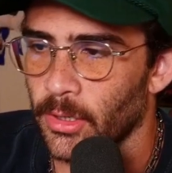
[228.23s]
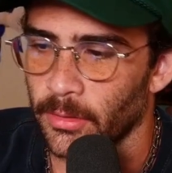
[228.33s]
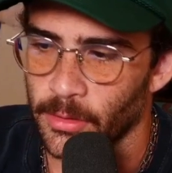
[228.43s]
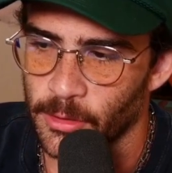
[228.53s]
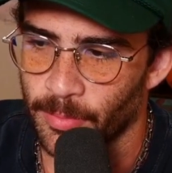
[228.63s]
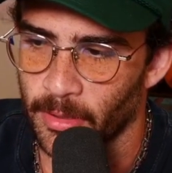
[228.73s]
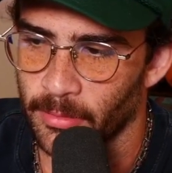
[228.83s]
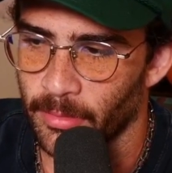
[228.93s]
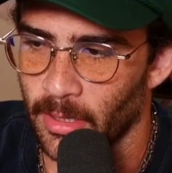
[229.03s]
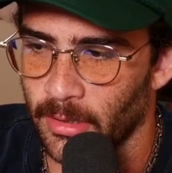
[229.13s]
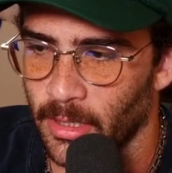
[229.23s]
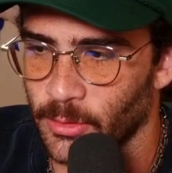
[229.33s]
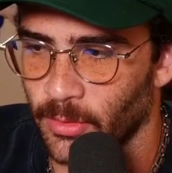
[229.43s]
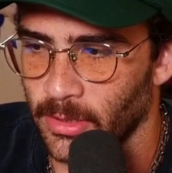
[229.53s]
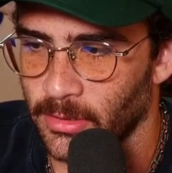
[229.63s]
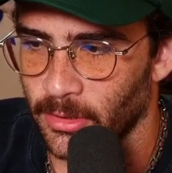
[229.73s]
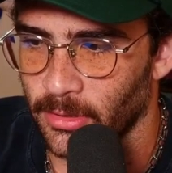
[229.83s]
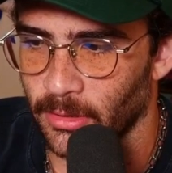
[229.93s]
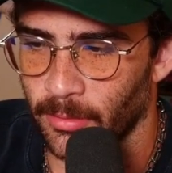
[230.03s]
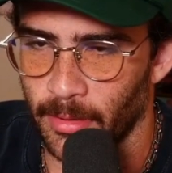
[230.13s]
This is the part of the broadcast where I tell you
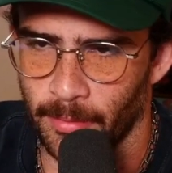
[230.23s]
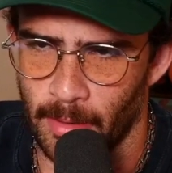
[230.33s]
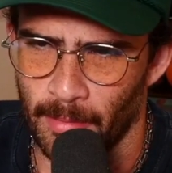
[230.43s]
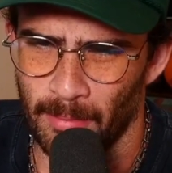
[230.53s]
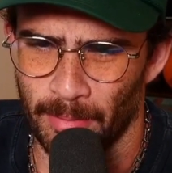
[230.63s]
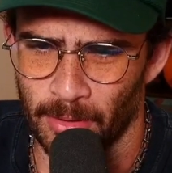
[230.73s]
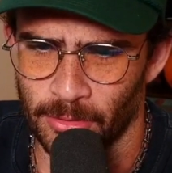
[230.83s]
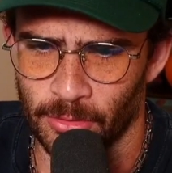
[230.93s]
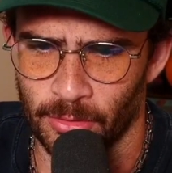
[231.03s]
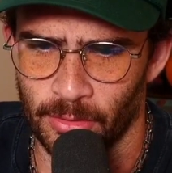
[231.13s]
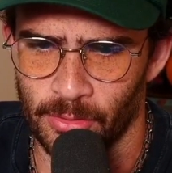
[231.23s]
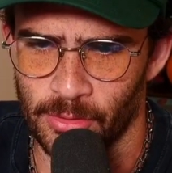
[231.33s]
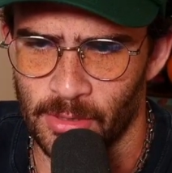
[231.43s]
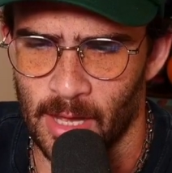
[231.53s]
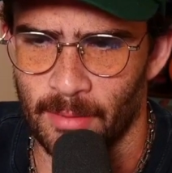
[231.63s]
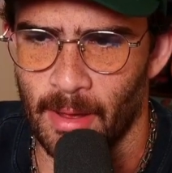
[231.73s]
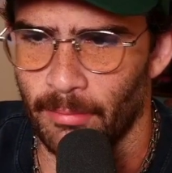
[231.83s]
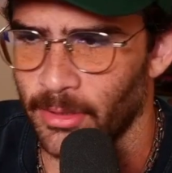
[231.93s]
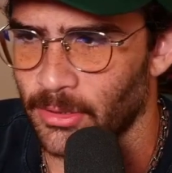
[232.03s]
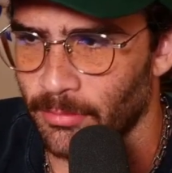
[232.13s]
a little bit about my personal news. Not about
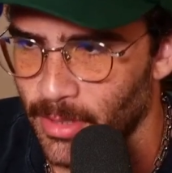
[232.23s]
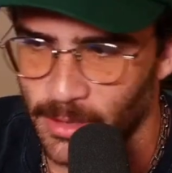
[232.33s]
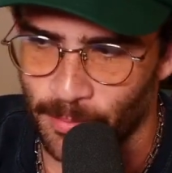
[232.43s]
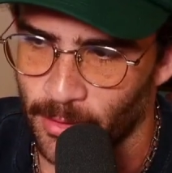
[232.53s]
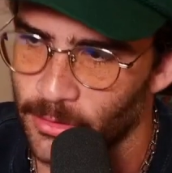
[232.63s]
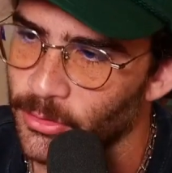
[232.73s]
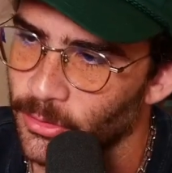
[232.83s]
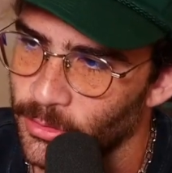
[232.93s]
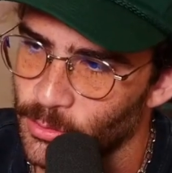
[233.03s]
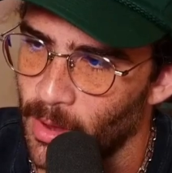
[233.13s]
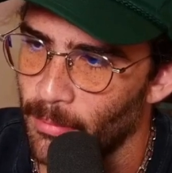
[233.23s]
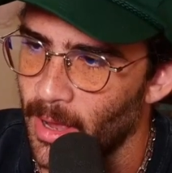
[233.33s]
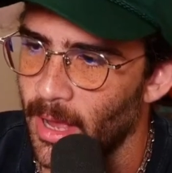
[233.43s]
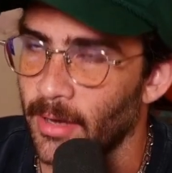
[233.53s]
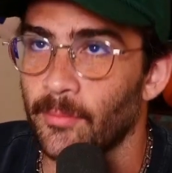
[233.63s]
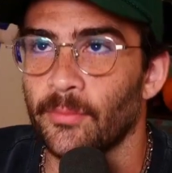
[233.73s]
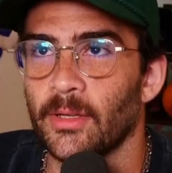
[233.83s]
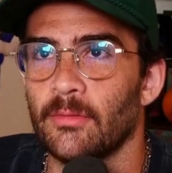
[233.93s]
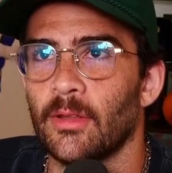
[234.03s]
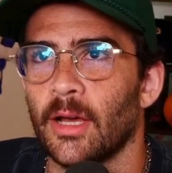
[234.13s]
Mr. Beast's personal news, about mine.
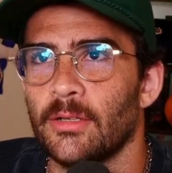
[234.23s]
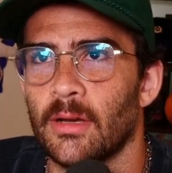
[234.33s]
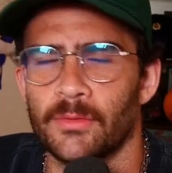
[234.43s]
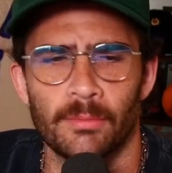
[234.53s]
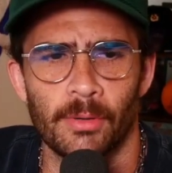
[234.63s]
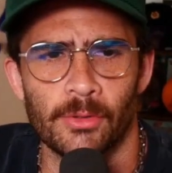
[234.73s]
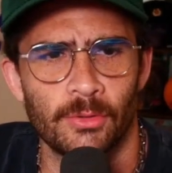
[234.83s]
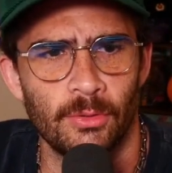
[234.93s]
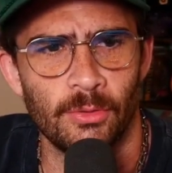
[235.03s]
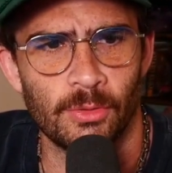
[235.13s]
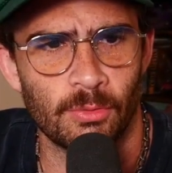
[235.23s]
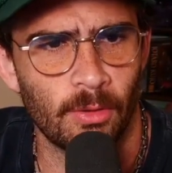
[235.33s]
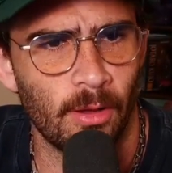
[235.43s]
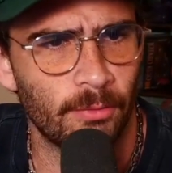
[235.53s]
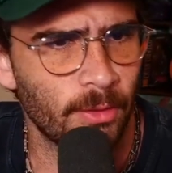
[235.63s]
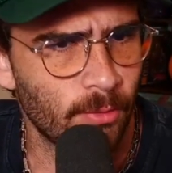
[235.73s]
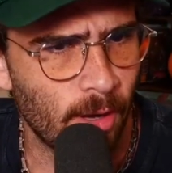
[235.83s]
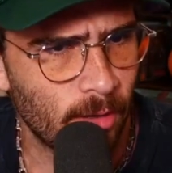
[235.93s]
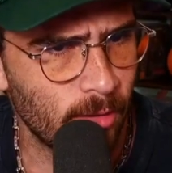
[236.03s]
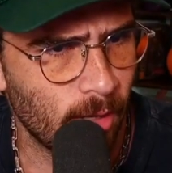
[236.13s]
Even though I do have some personal news revolving
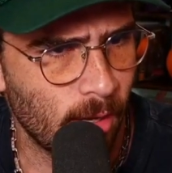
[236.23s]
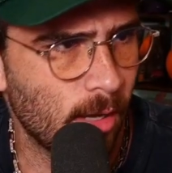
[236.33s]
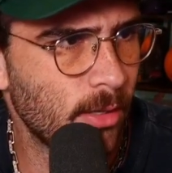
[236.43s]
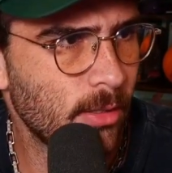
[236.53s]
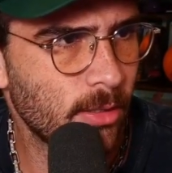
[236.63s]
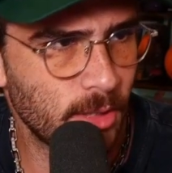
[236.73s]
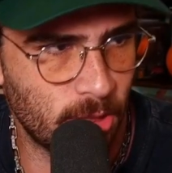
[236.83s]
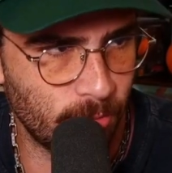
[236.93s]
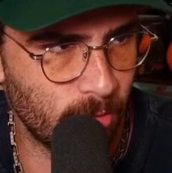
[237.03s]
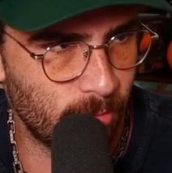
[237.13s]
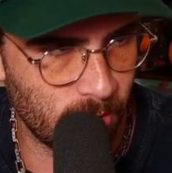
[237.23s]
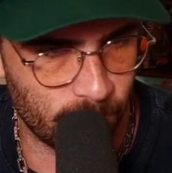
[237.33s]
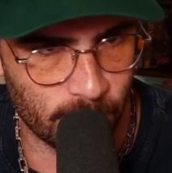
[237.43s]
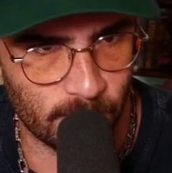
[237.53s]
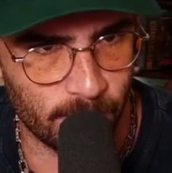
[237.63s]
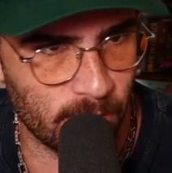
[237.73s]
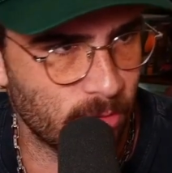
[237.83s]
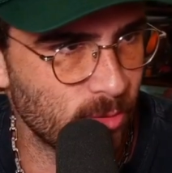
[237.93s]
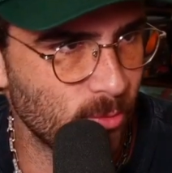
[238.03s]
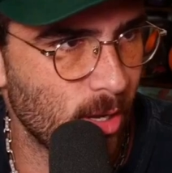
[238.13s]
around Jimmy the Beast, Mr.
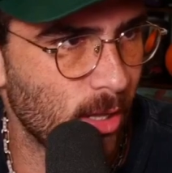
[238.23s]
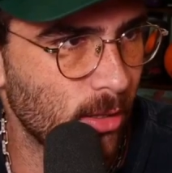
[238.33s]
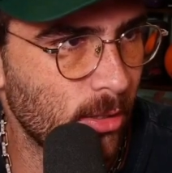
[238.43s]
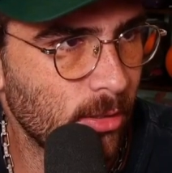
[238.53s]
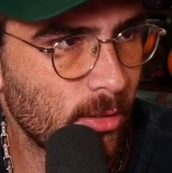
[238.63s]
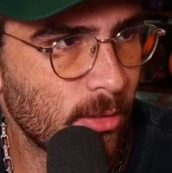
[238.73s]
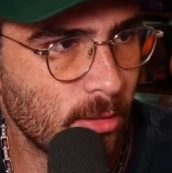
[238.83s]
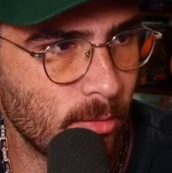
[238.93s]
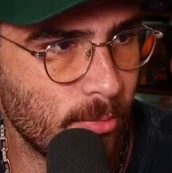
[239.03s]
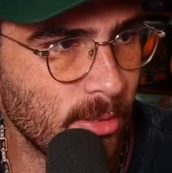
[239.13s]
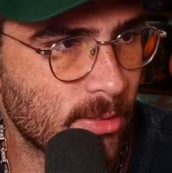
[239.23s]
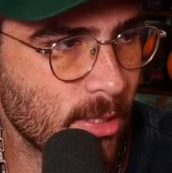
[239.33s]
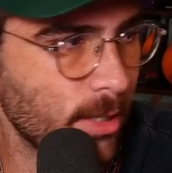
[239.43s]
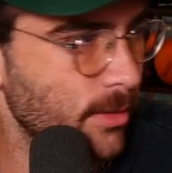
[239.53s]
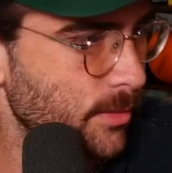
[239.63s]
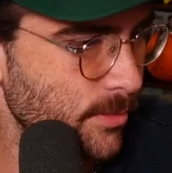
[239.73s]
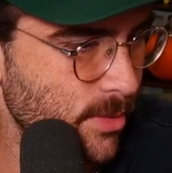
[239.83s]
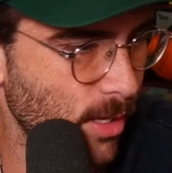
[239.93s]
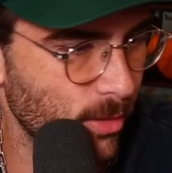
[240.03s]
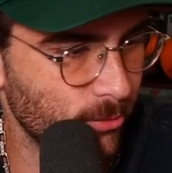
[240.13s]
Beast as well. The Beast Titan
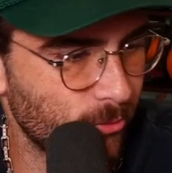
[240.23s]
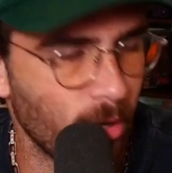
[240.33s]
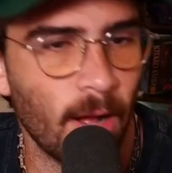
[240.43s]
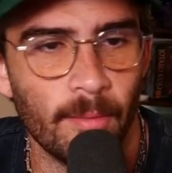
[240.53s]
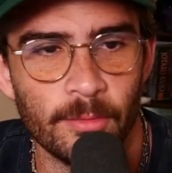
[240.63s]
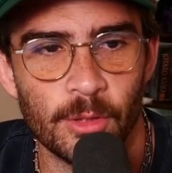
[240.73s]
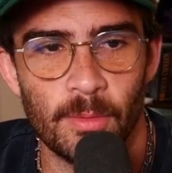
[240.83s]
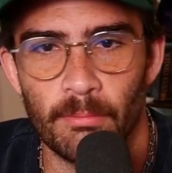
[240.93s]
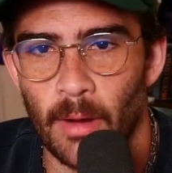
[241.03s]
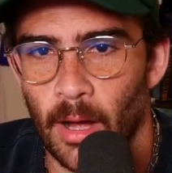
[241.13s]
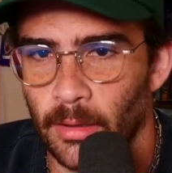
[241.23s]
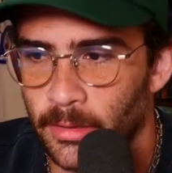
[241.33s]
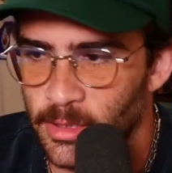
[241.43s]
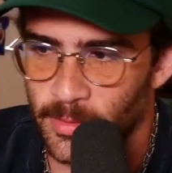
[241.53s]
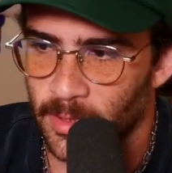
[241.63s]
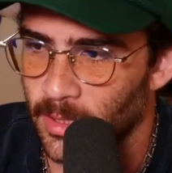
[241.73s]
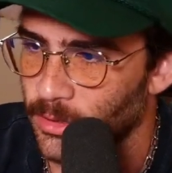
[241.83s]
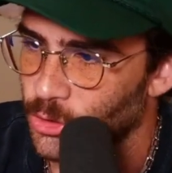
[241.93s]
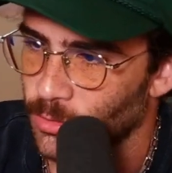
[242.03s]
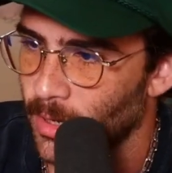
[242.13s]
himself. He's been balling. He's been
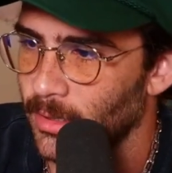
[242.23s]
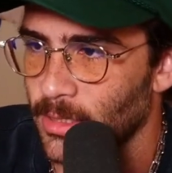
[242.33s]
getting shredded.